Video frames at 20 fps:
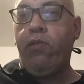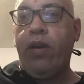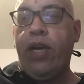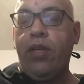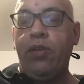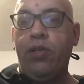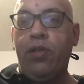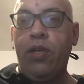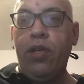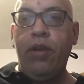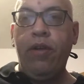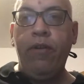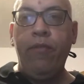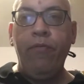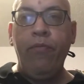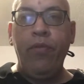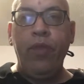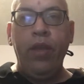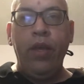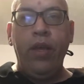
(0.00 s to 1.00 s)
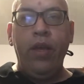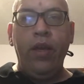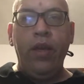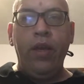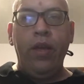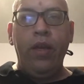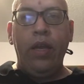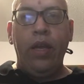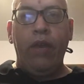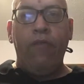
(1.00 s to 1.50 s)
the rest.
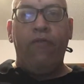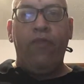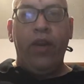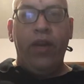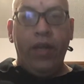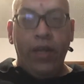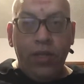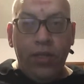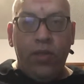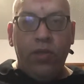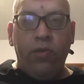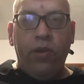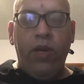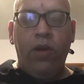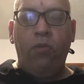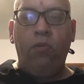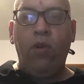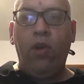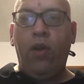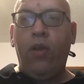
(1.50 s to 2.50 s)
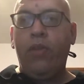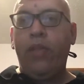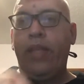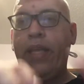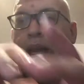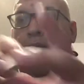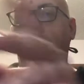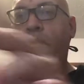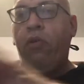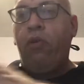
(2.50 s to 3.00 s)
If it is the real
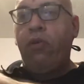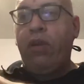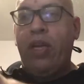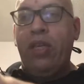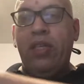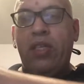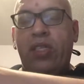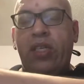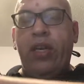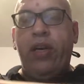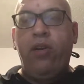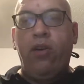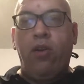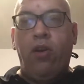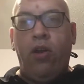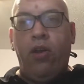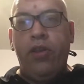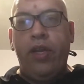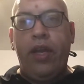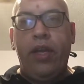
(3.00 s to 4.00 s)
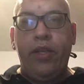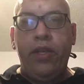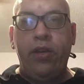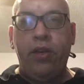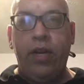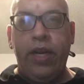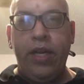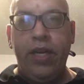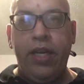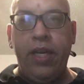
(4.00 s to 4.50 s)
world, they'll consider all the
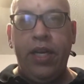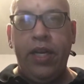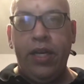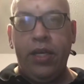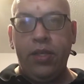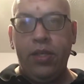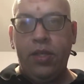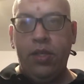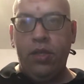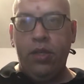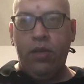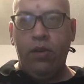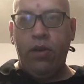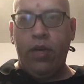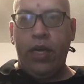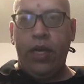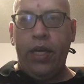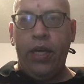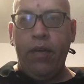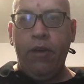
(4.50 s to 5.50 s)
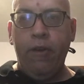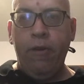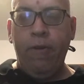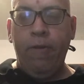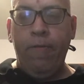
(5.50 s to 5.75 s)
other ideas, okay?